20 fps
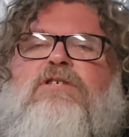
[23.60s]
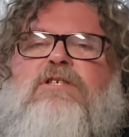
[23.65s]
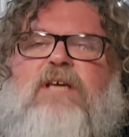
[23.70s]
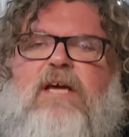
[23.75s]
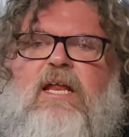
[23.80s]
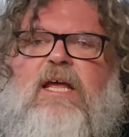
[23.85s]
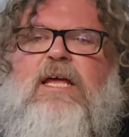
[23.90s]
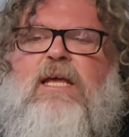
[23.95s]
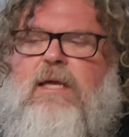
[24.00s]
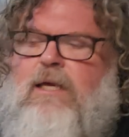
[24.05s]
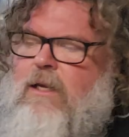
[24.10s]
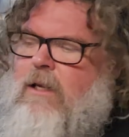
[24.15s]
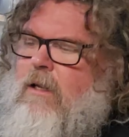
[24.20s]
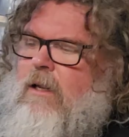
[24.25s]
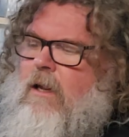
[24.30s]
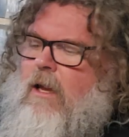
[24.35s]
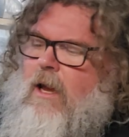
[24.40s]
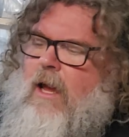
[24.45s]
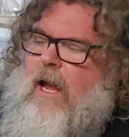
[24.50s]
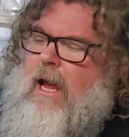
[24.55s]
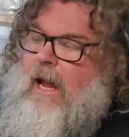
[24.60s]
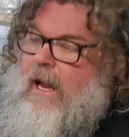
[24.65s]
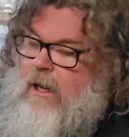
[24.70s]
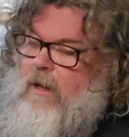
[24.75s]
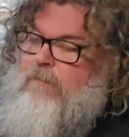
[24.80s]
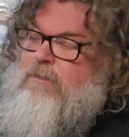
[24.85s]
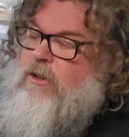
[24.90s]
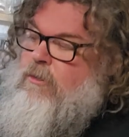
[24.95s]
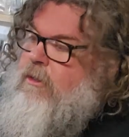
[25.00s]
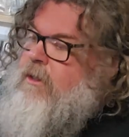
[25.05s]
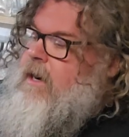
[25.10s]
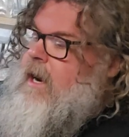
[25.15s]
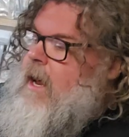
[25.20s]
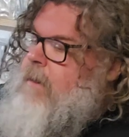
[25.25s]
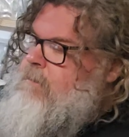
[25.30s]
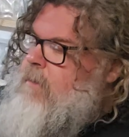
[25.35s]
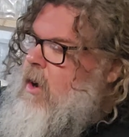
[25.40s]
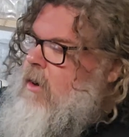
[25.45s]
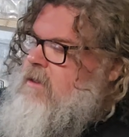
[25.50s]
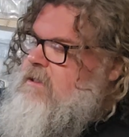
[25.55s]
City. And I'm doing an
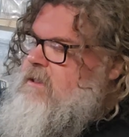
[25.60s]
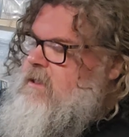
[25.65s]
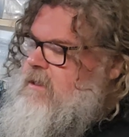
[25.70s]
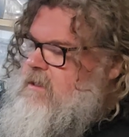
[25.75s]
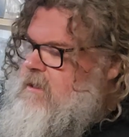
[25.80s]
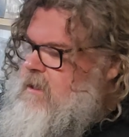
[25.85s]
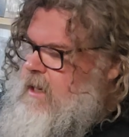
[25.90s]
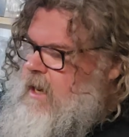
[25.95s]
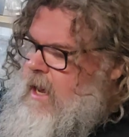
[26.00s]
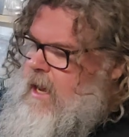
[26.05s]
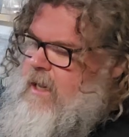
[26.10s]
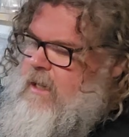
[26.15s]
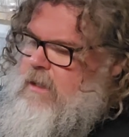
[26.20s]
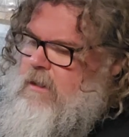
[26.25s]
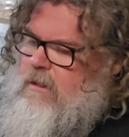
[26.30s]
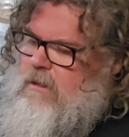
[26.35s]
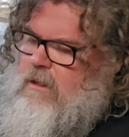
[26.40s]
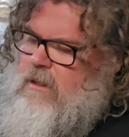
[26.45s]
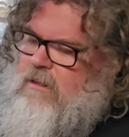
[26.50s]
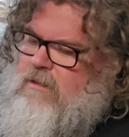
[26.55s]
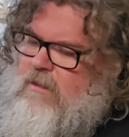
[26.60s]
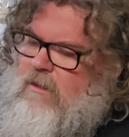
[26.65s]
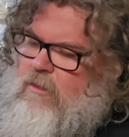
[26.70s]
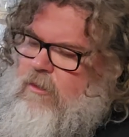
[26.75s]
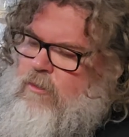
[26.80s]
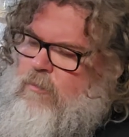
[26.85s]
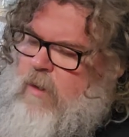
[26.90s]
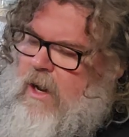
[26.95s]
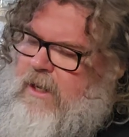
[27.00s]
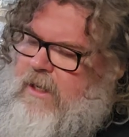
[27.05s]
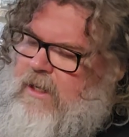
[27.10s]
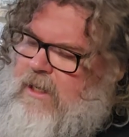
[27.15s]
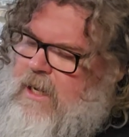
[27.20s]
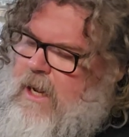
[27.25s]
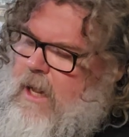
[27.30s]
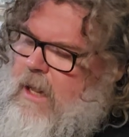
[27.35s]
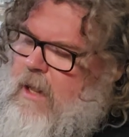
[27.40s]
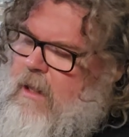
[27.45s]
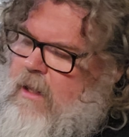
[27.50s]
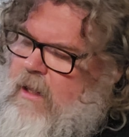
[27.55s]
unboxing today. It's a good one
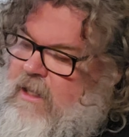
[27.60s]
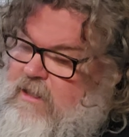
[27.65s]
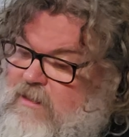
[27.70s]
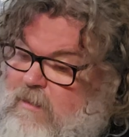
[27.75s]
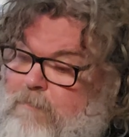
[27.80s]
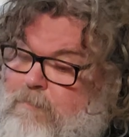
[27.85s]
here. It's